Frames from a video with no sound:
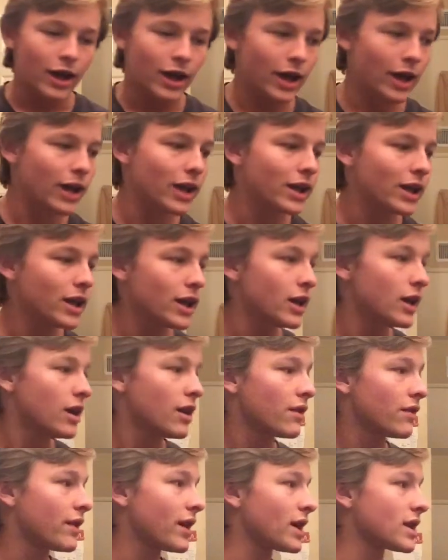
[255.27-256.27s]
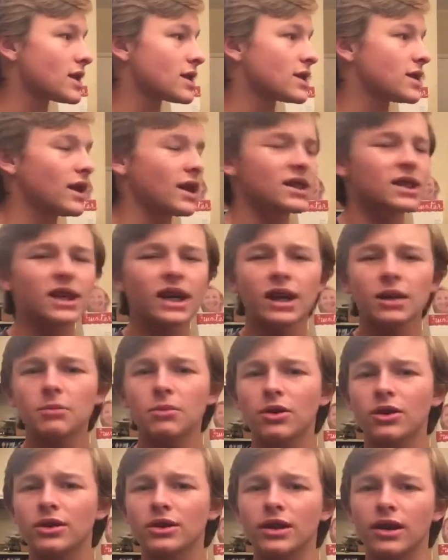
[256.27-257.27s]
And that's kind of
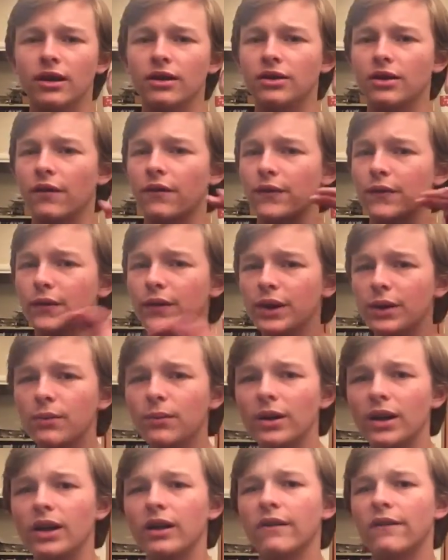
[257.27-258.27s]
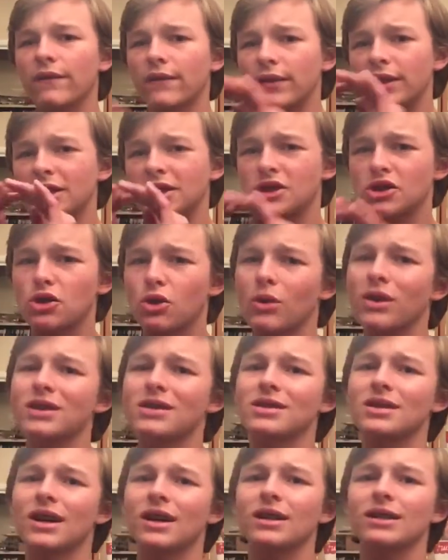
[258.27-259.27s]
more the free will, free
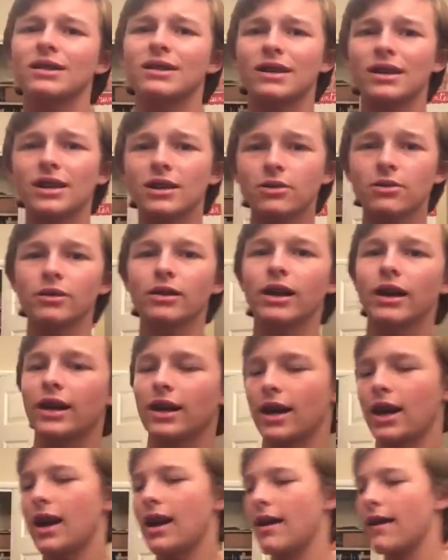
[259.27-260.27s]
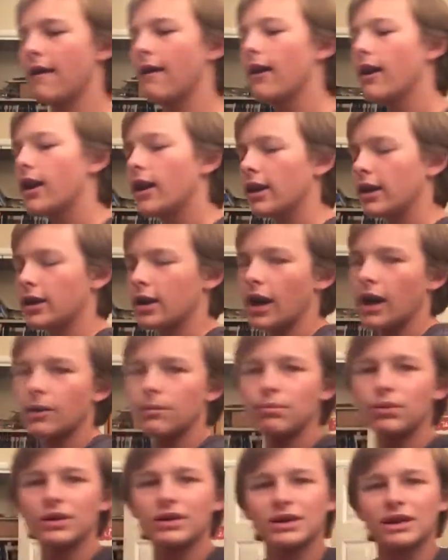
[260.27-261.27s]
choice side of things. So like, hey,
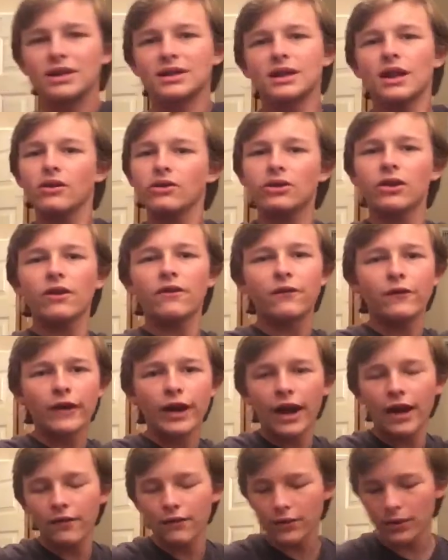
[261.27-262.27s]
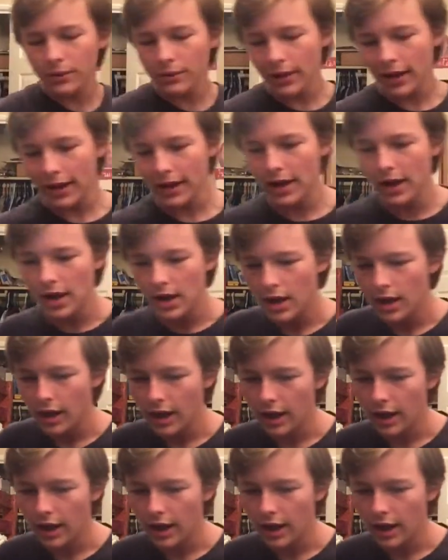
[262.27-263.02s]
God put this out there for everyone.